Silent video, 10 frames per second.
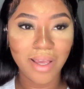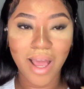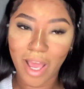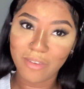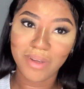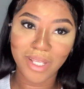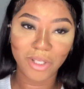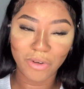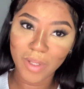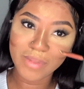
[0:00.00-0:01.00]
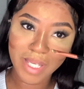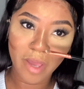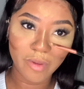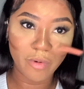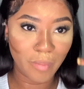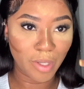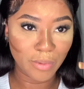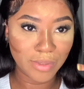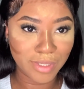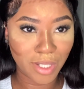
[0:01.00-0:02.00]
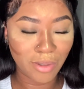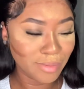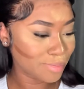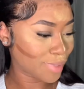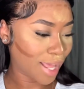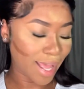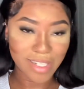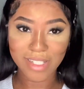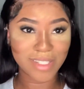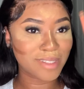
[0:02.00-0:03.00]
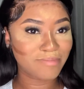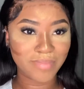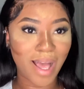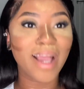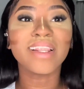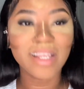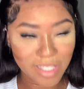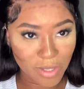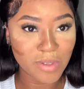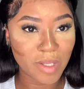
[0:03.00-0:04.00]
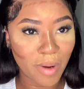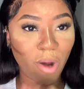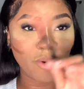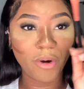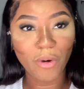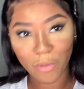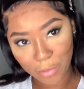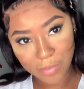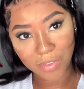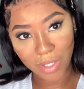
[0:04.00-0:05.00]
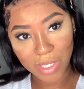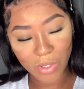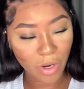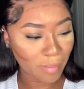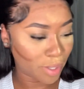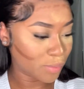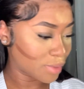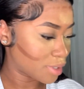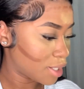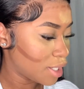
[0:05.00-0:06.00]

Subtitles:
I feel like the cream scare me with my nose, you know? I need to use the powder for contouring my nose.